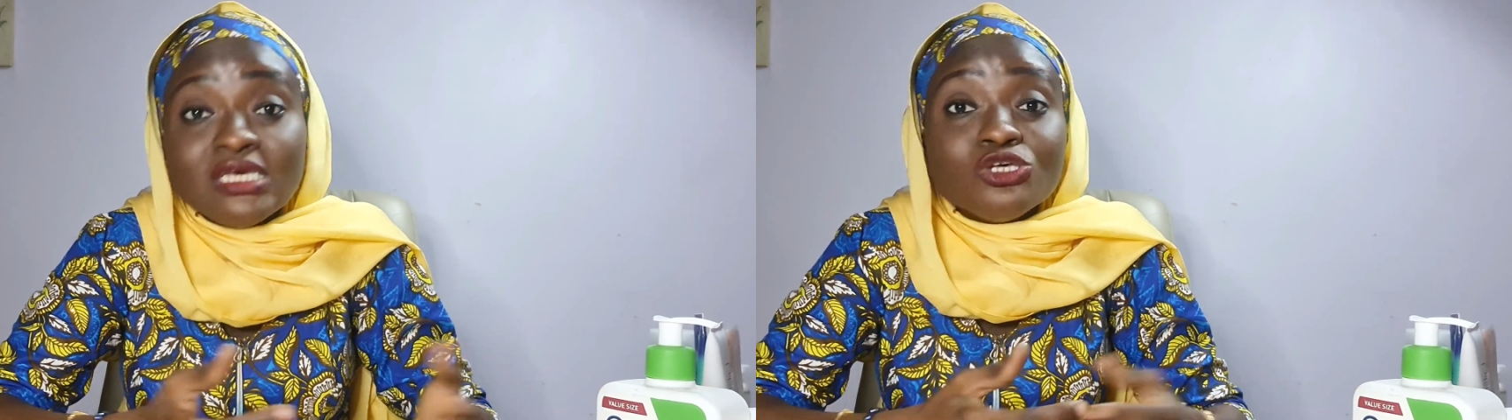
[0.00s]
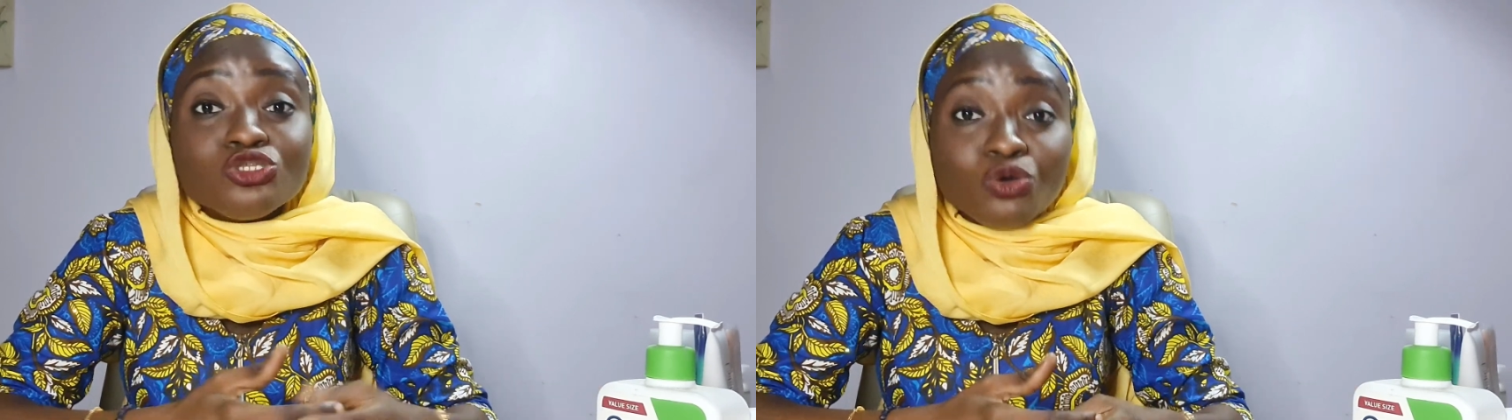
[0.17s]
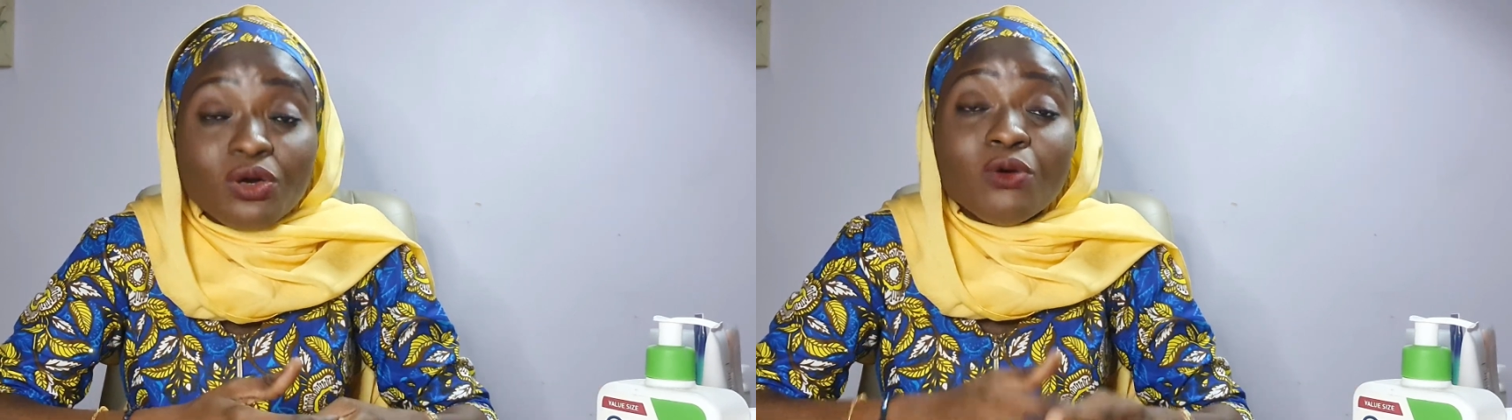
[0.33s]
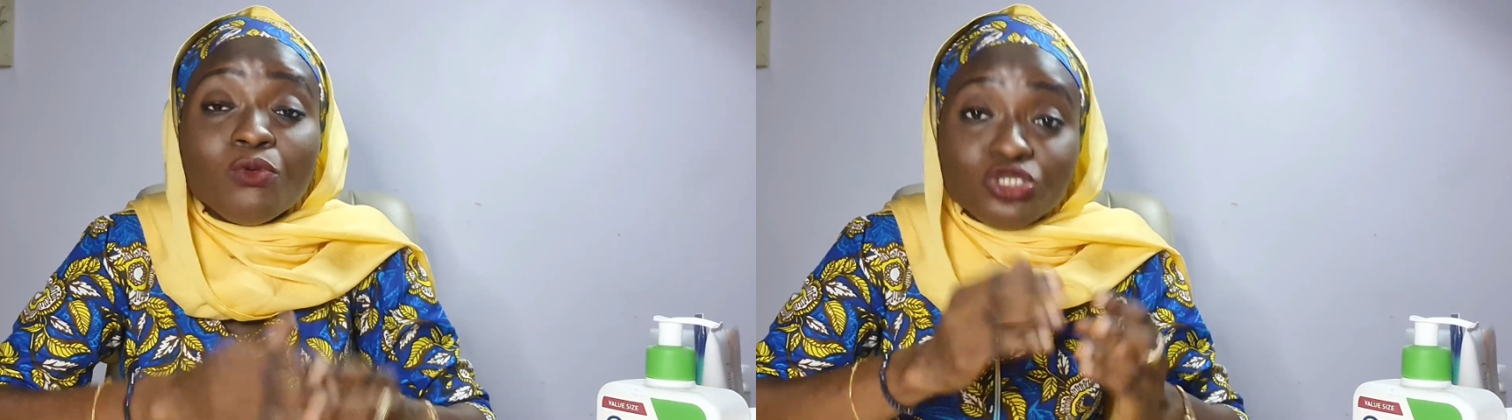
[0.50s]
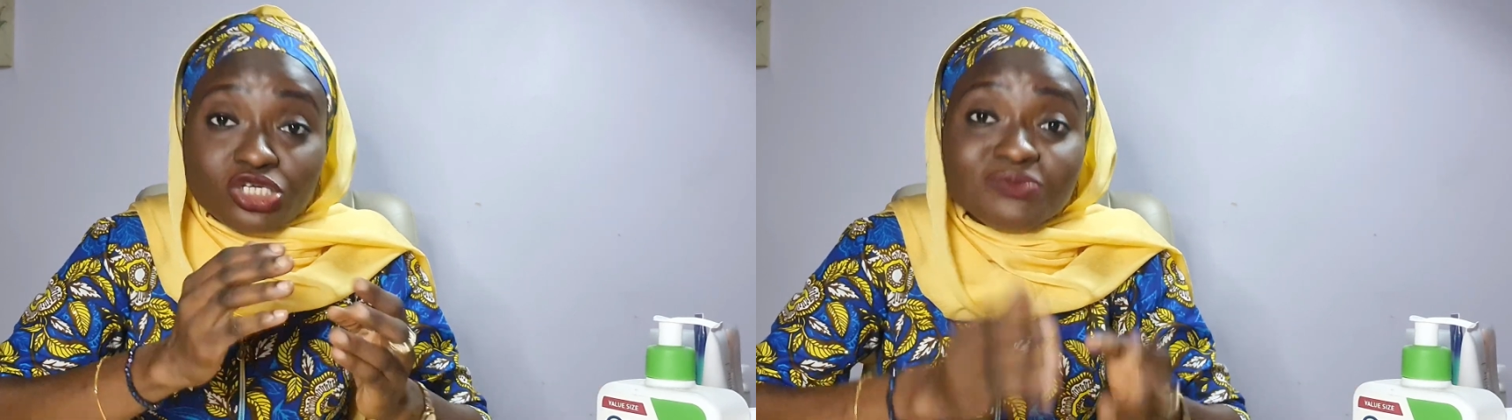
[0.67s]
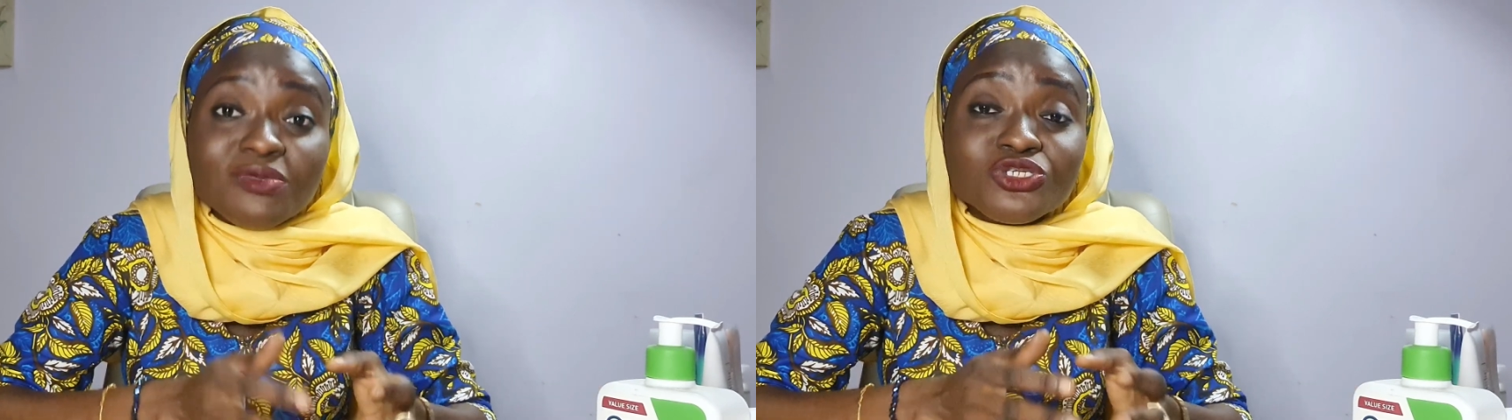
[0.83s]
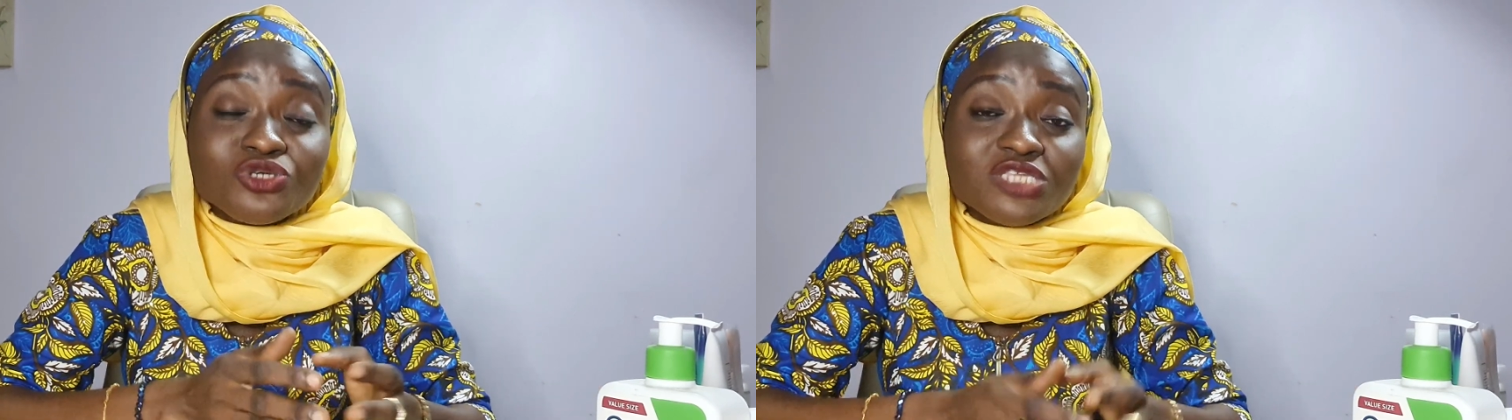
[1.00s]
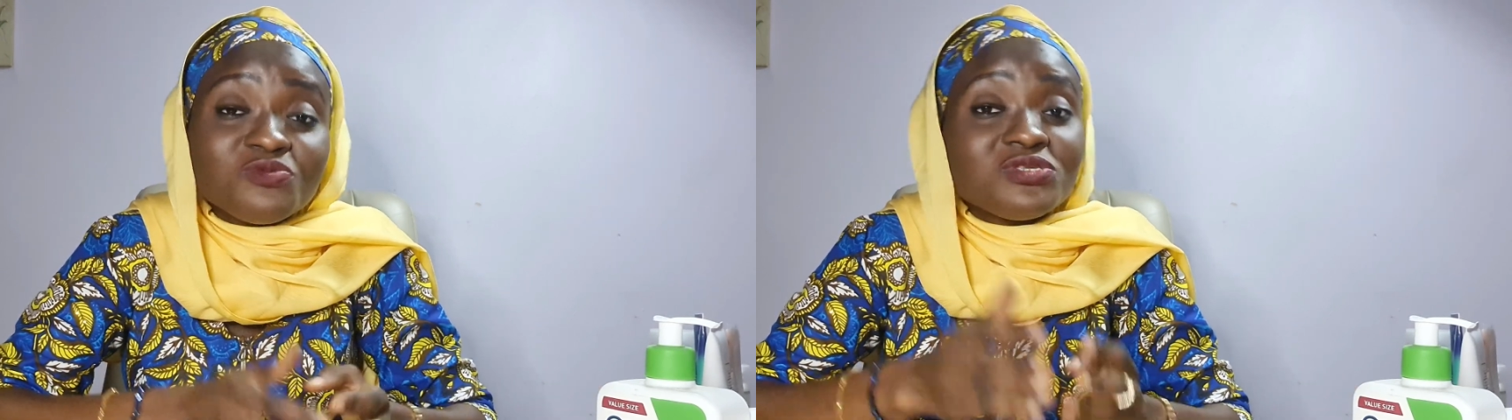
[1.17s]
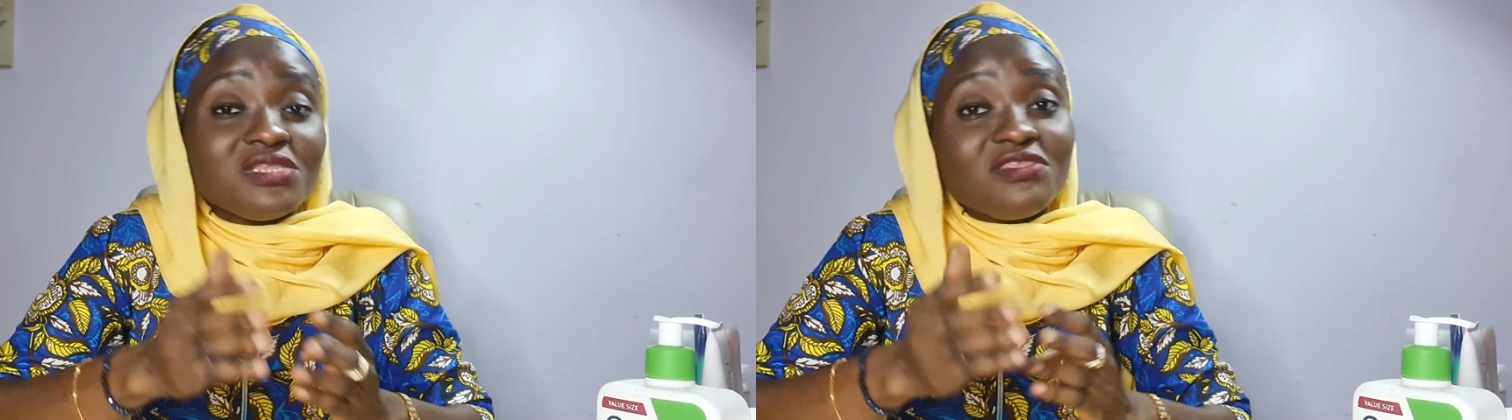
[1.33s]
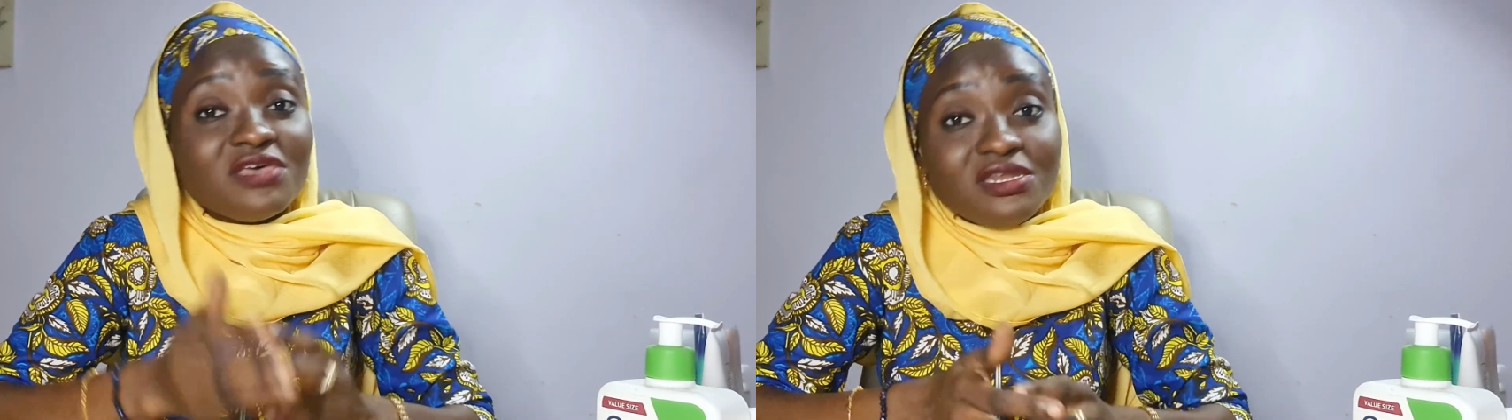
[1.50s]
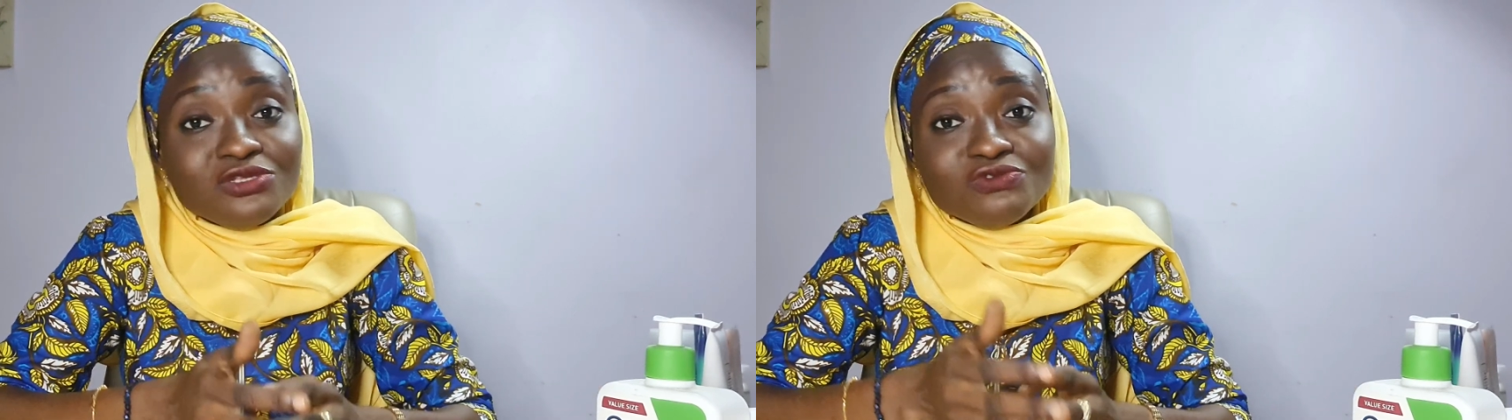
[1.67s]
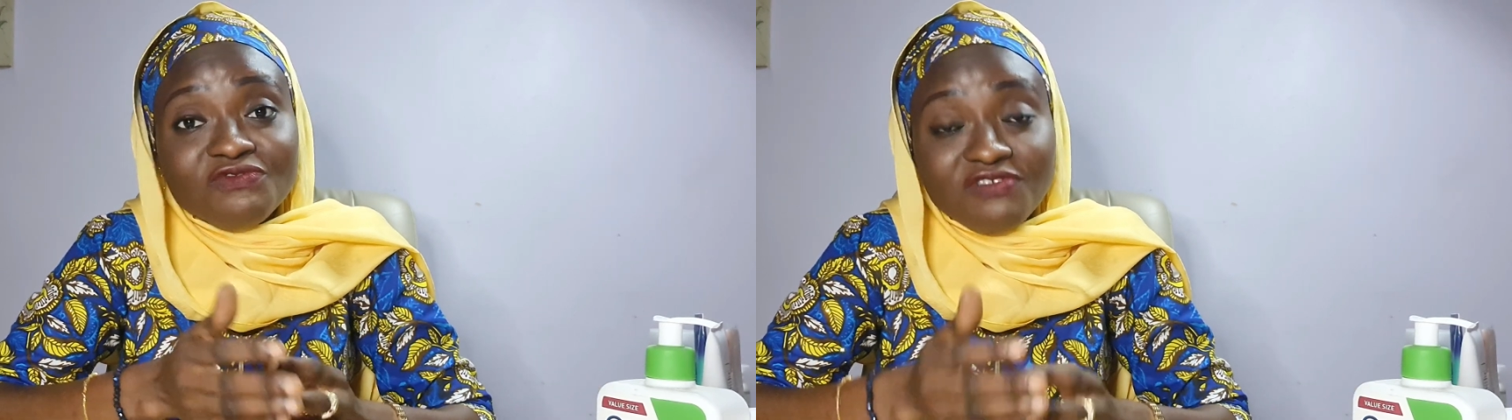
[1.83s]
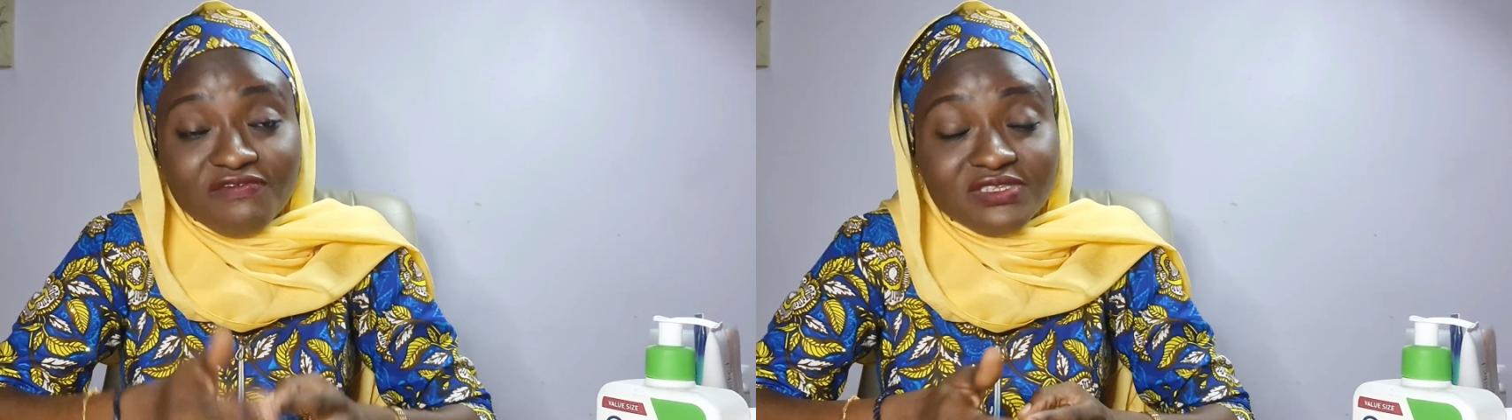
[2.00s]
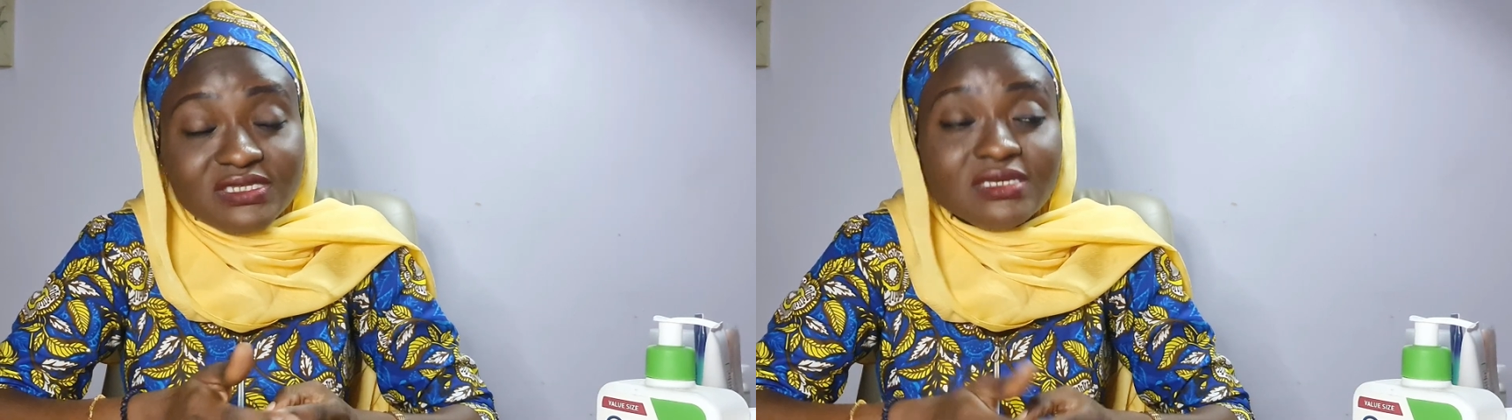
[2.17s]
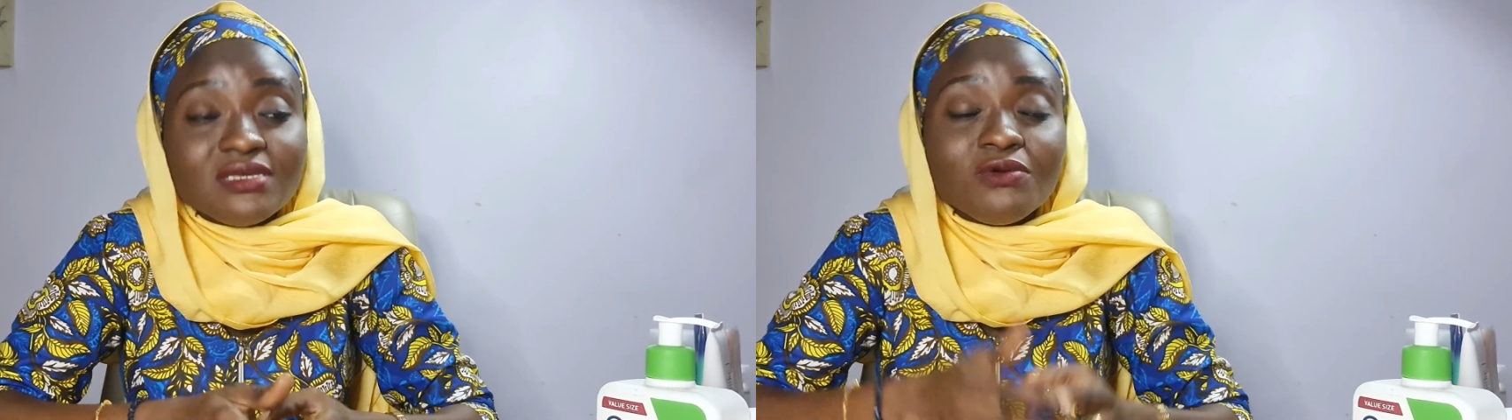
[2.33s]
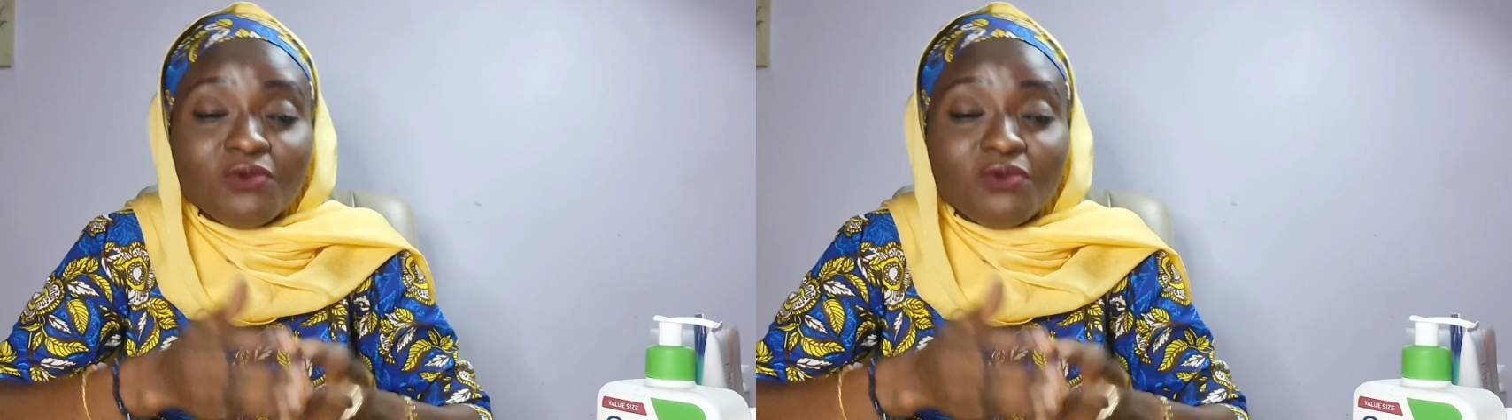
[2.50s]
So just make sure it's between 30 to 50